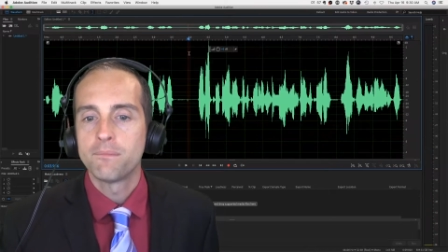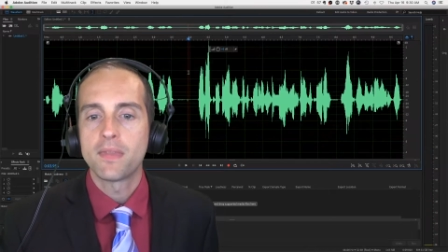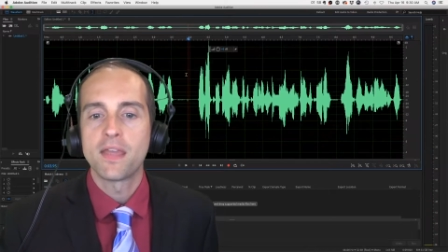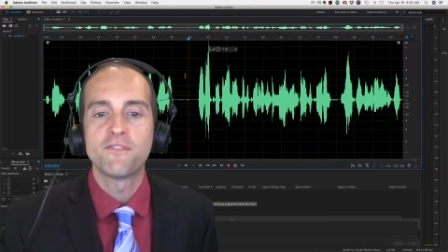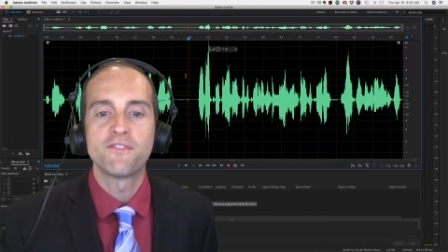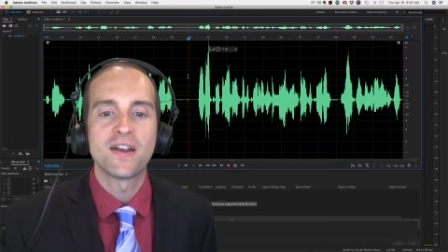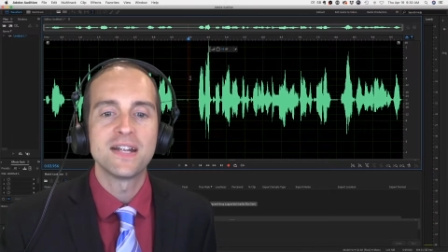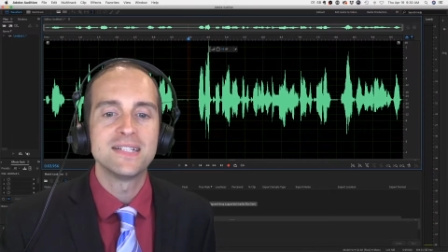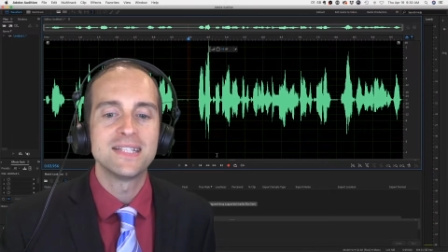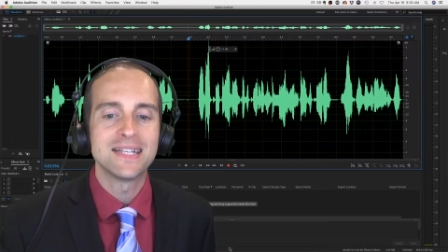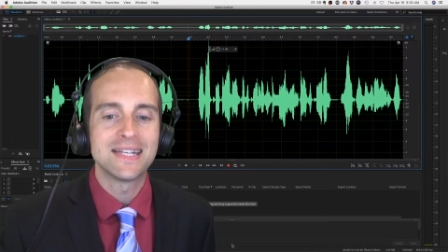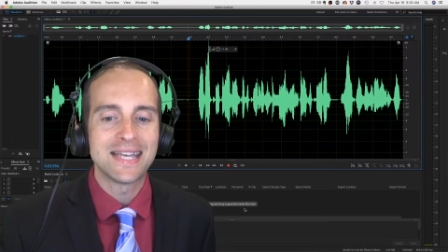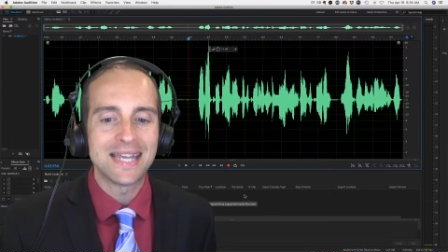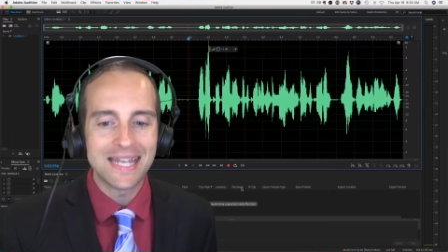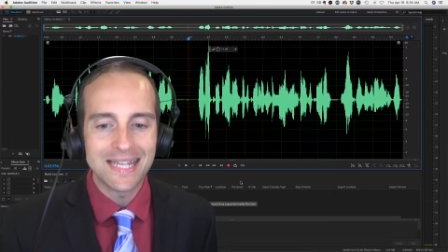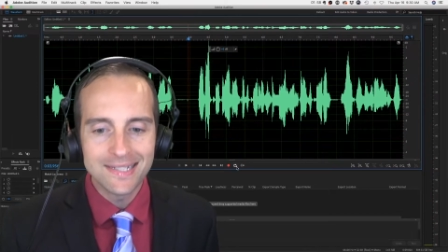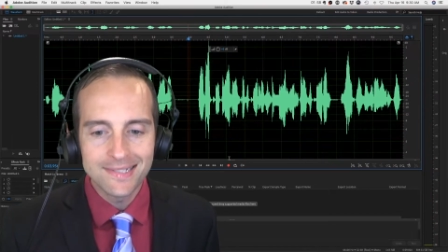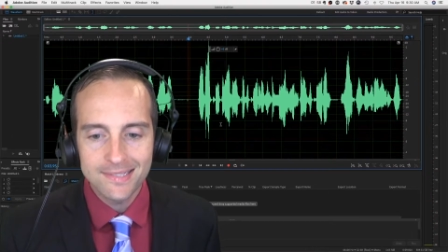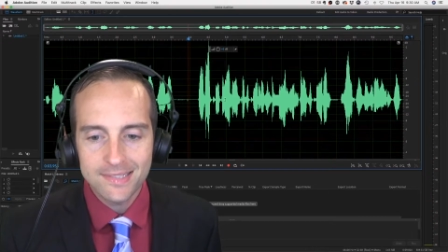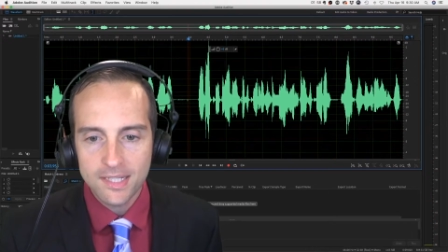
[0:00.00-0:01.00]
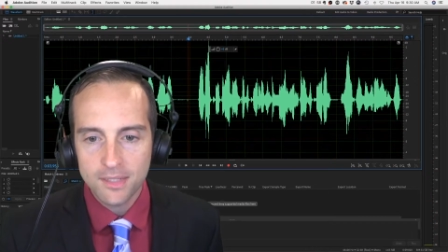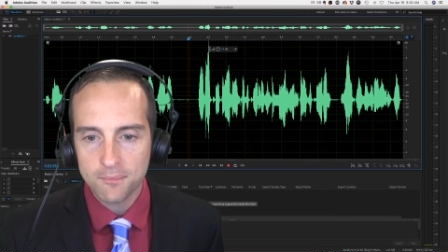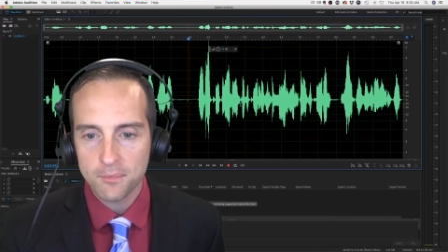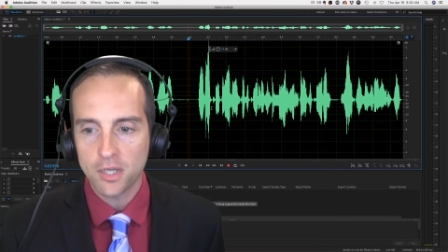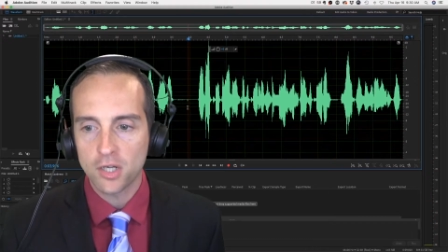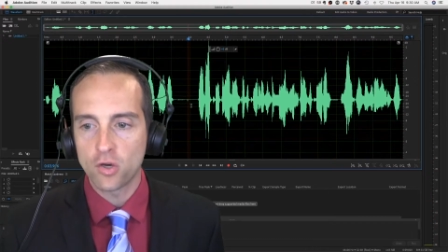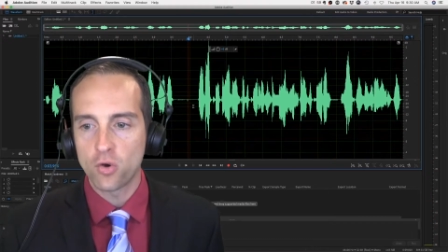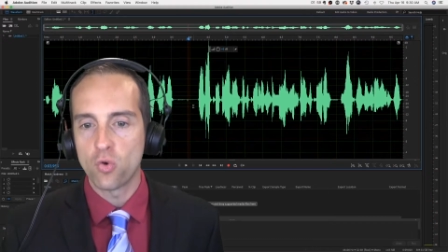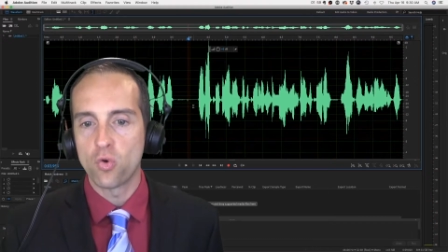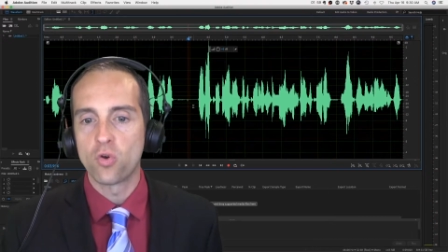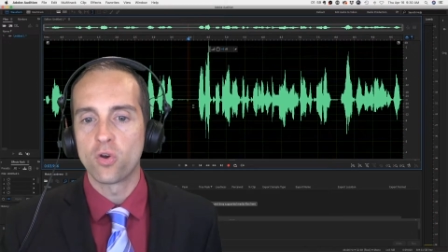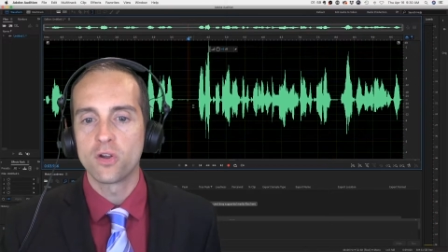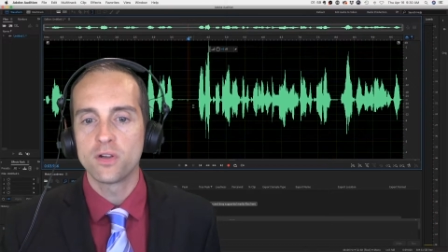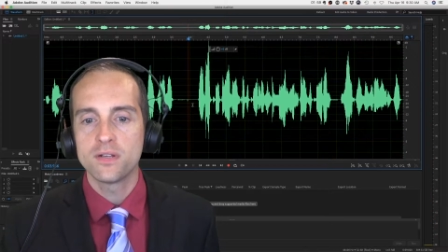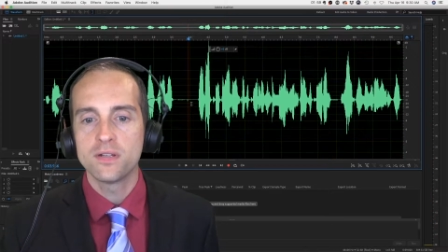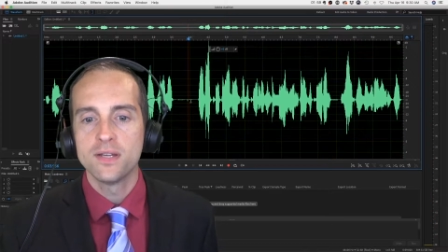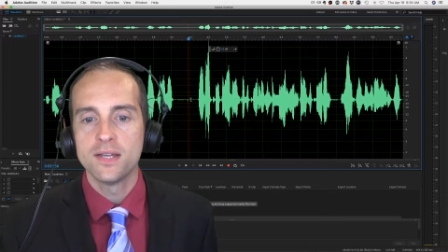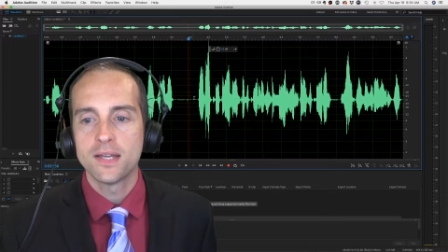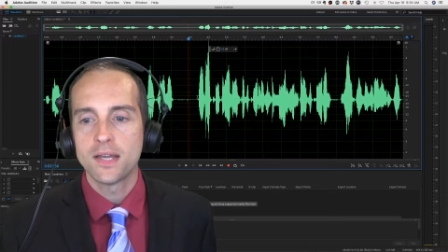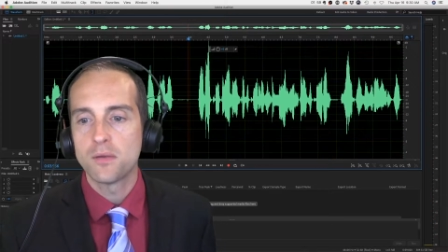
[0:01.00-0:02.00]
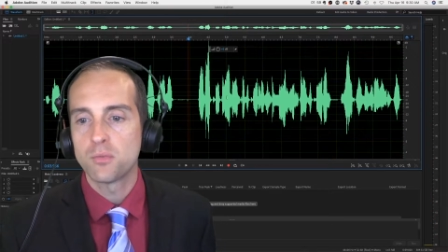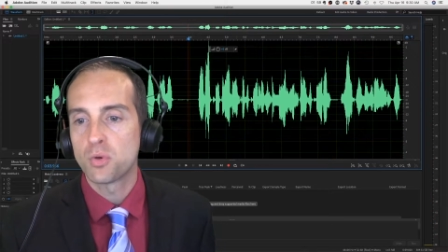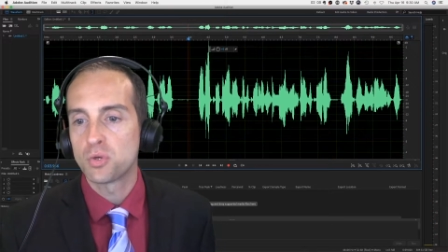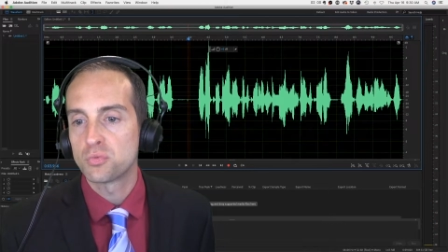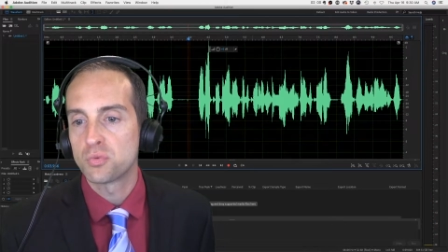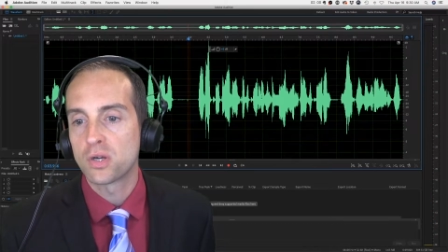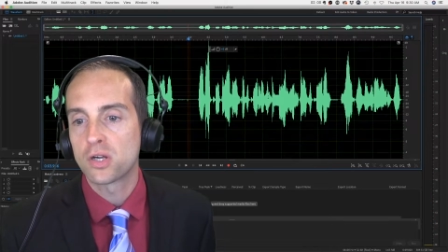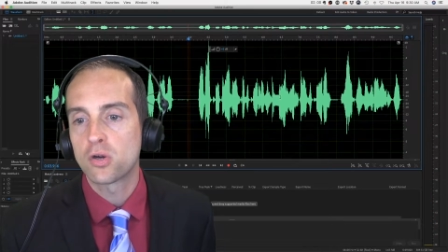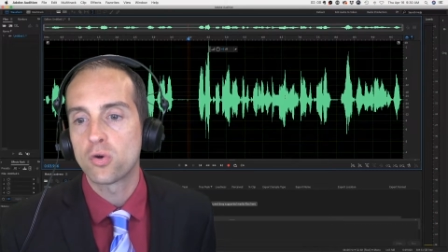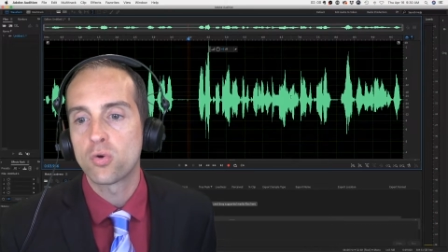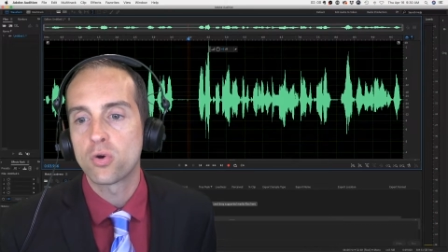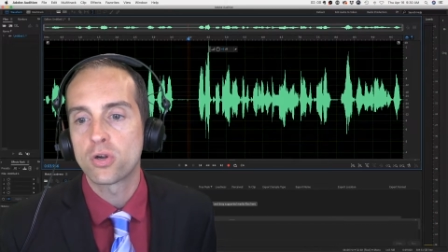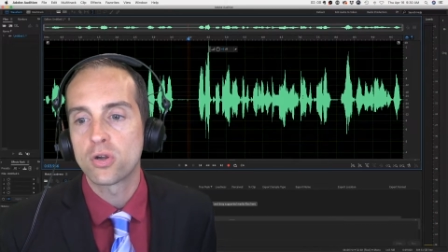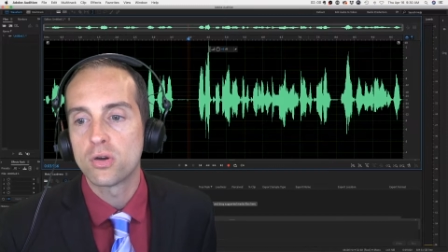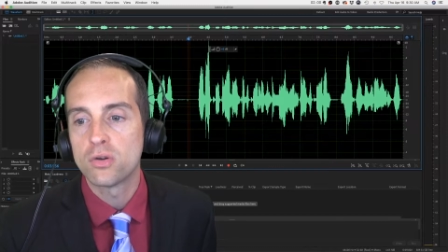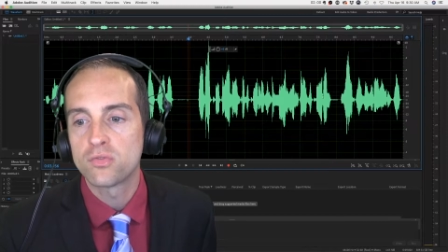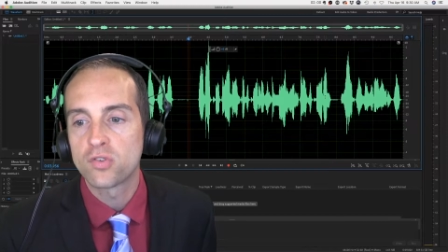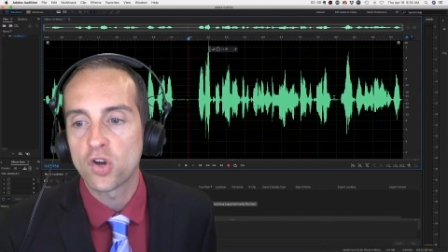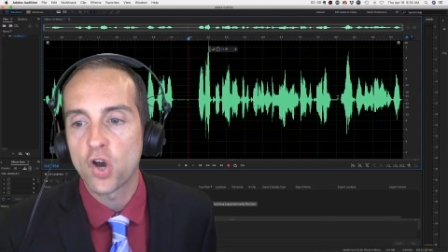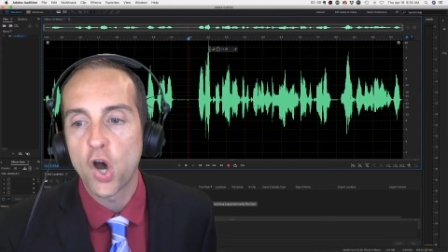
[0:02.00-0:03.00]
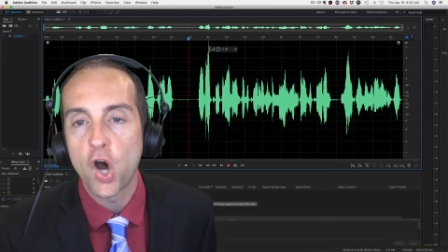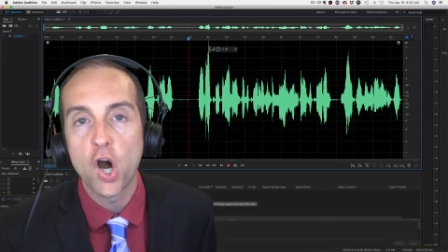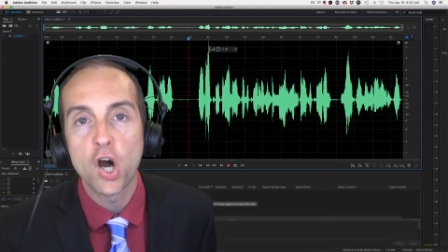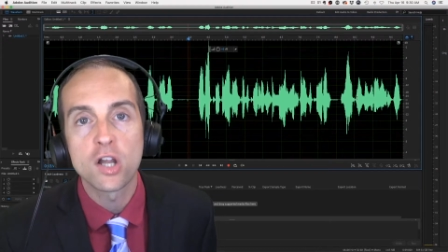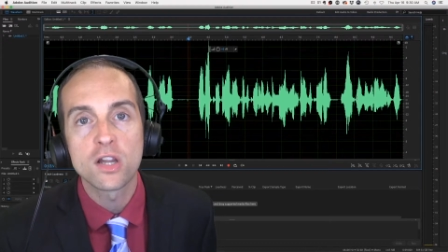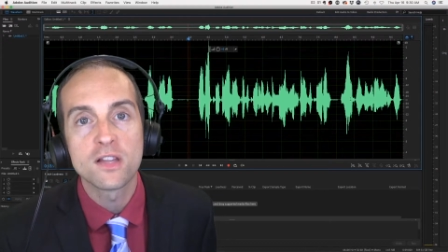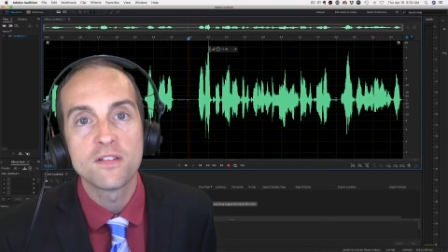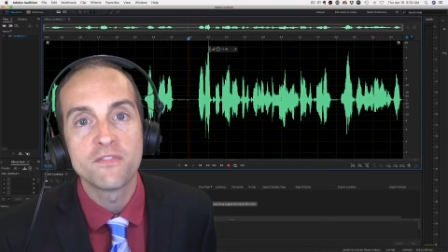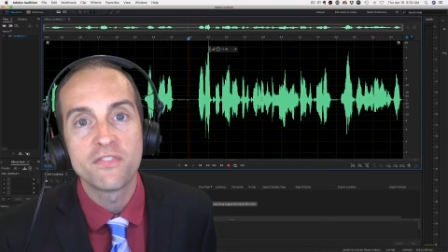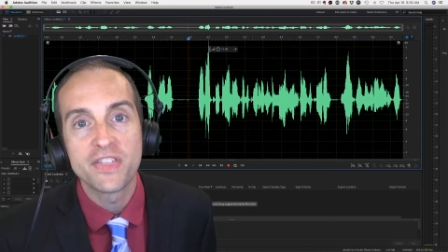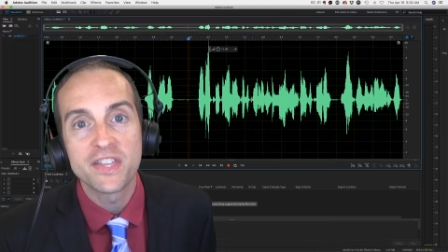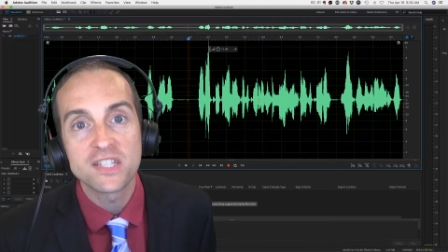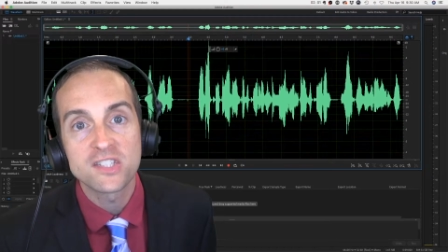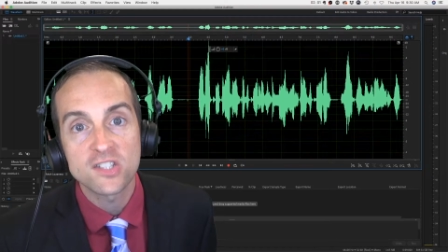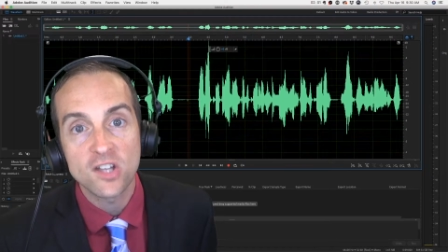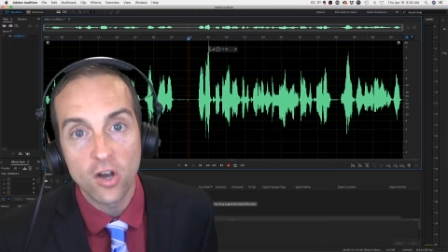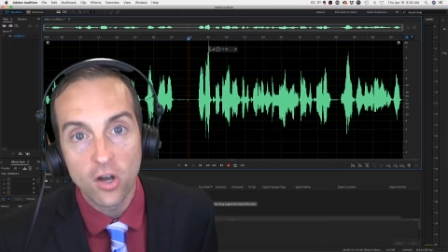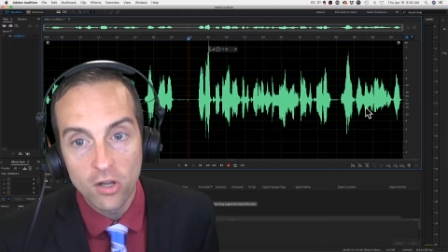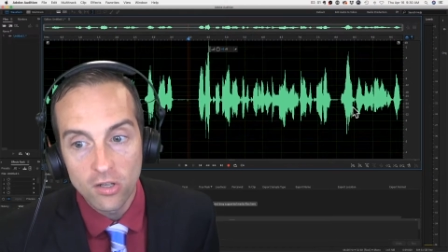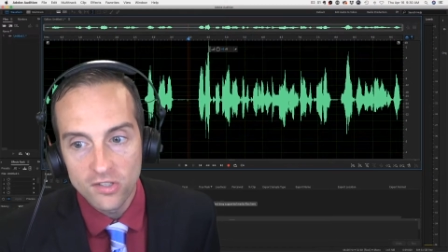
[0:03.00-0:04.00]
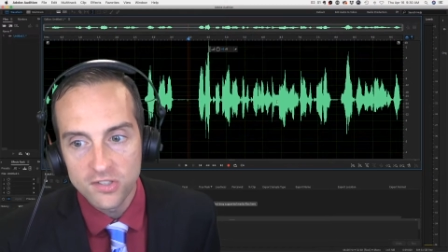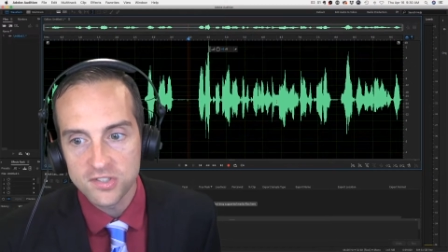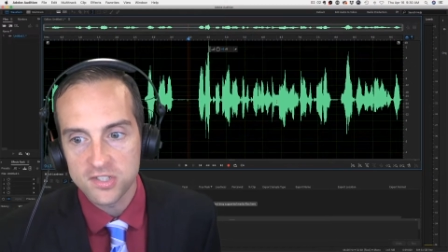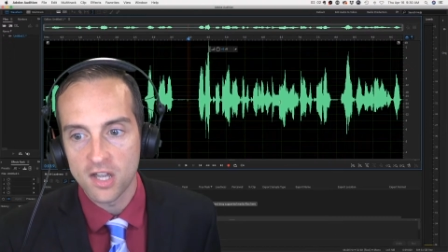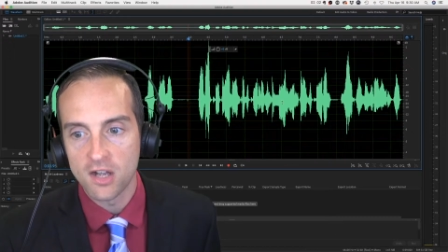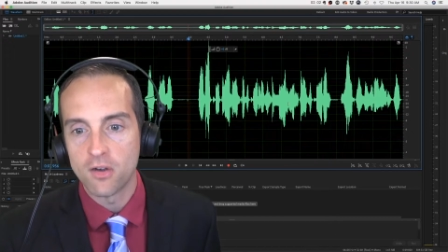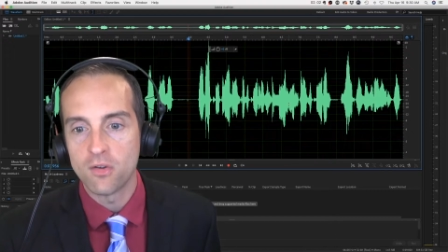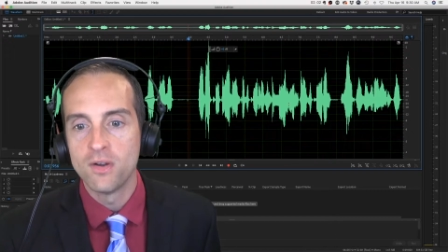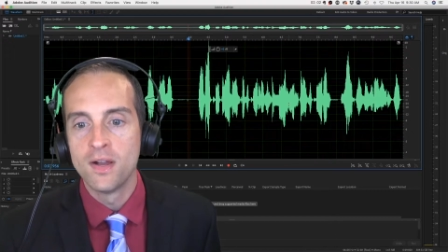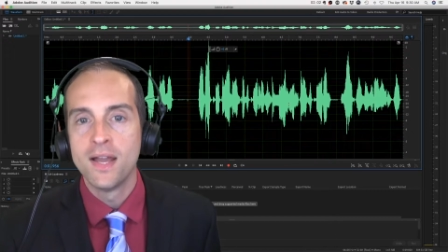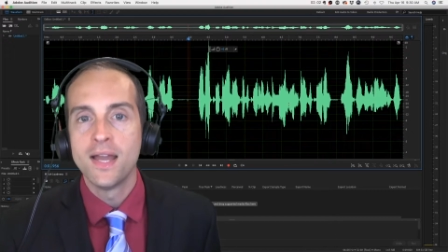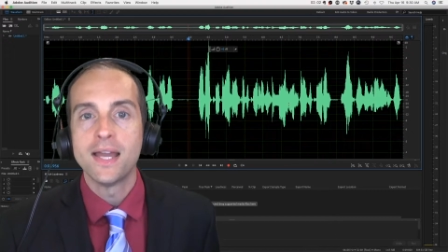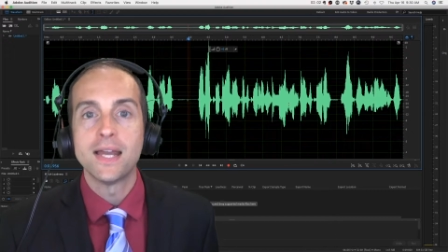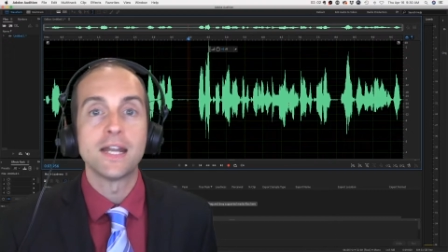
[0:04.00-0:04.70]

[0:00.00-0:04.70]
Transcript: If I did an instant record, it would record over all of this also.